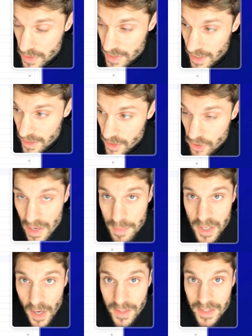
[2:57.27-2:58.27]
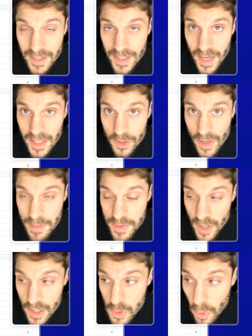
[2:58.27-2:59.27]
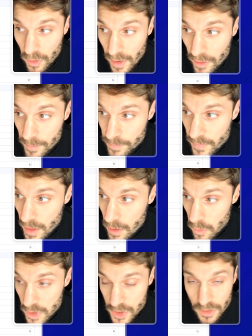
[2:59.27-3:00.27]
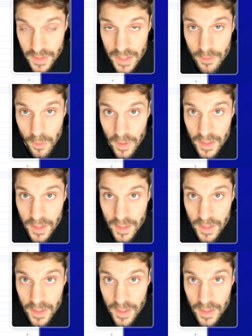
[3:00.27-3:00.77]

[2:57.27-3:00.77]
settings, your API key, and your API URL, which you'll need for